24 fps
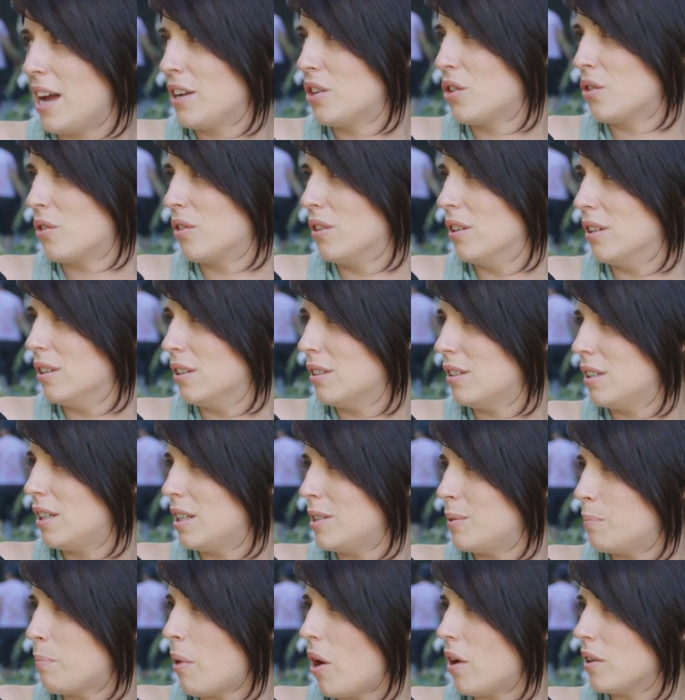for whatever they
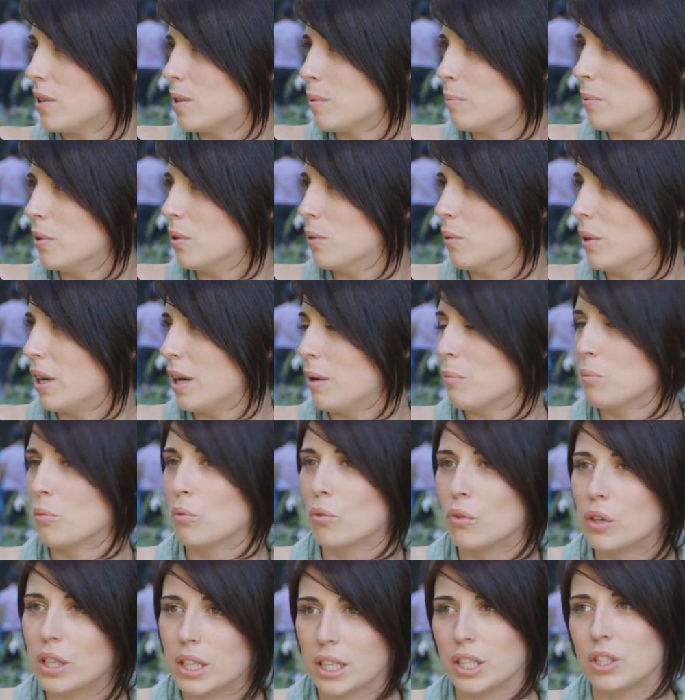can. But that's what you
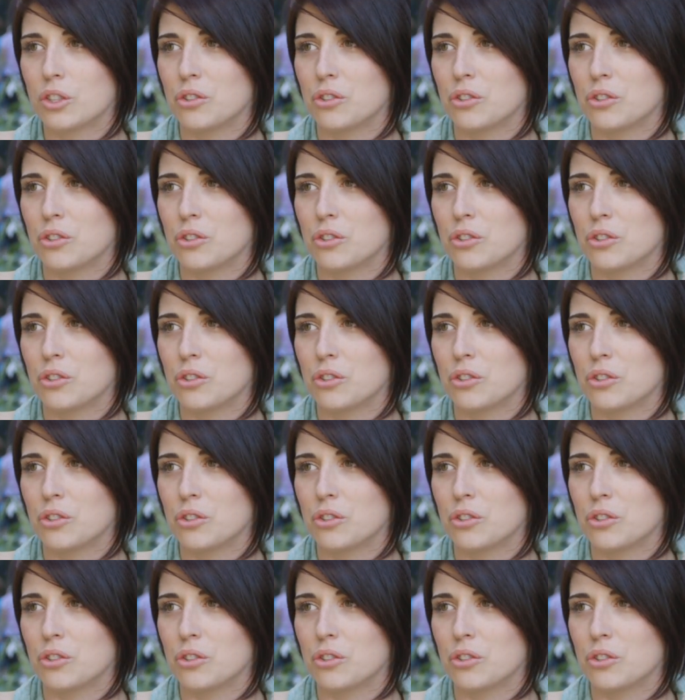do to